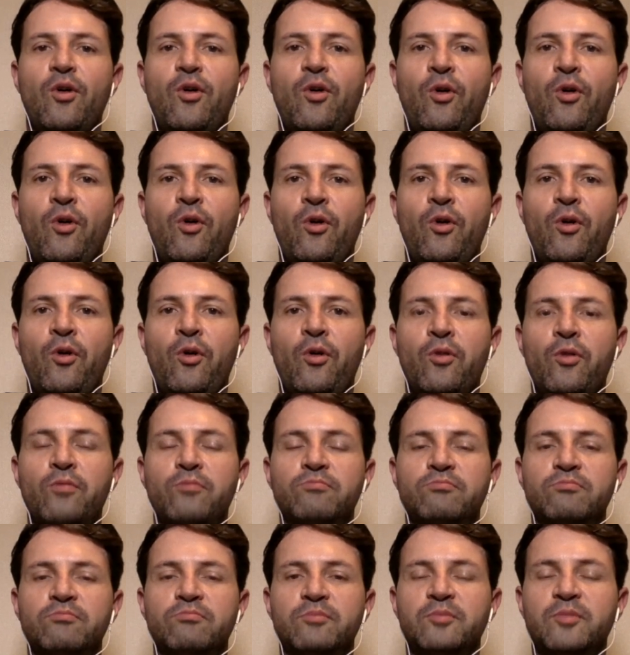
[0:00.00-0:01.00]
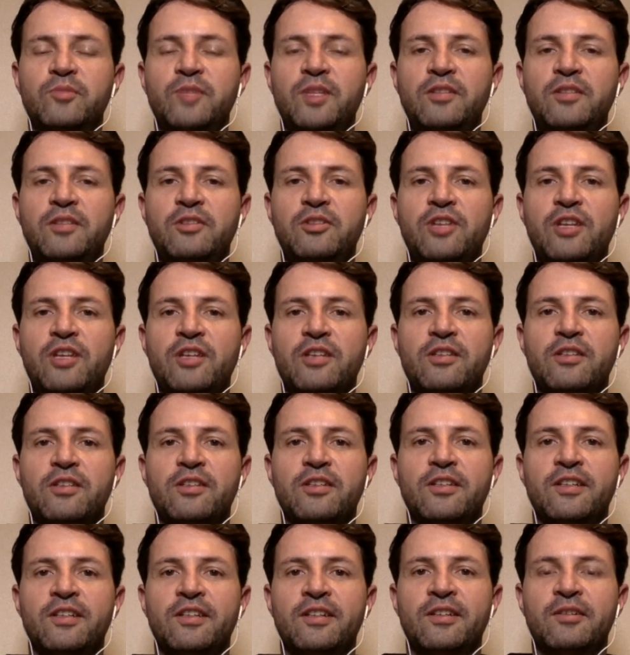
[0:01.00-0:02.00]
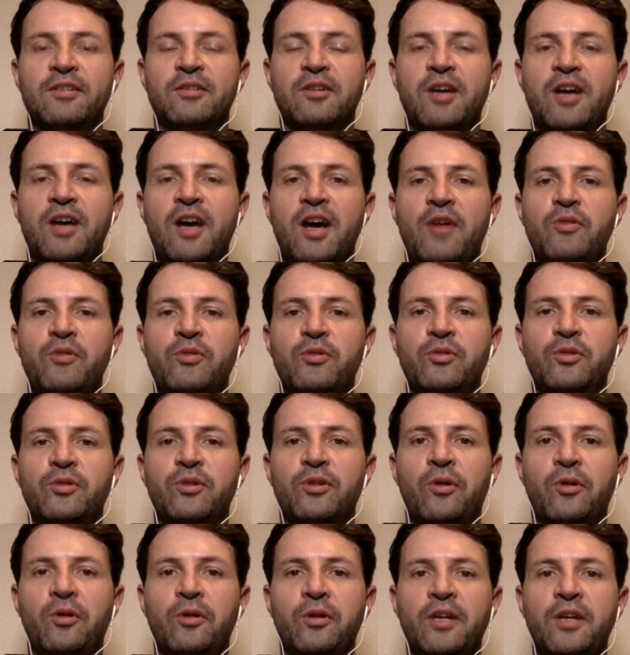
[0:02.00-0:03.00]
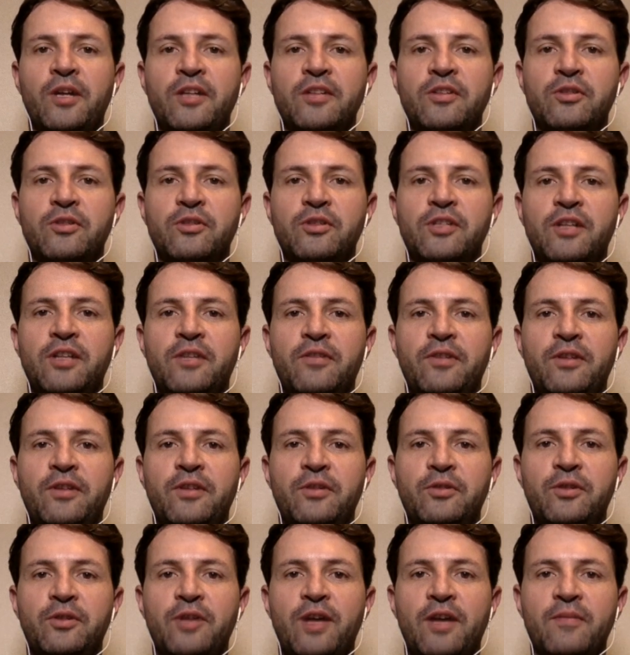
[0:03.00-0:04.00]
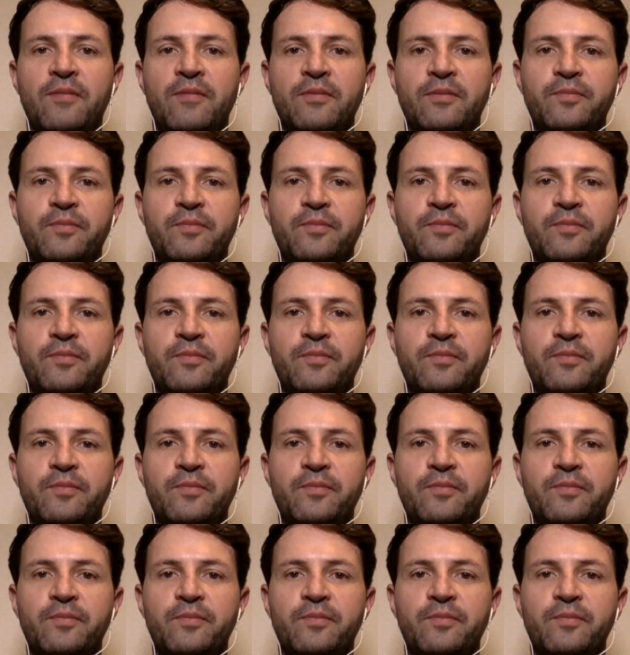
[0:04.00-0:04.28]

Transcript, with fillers: Or that's just how you organize yourself and your time?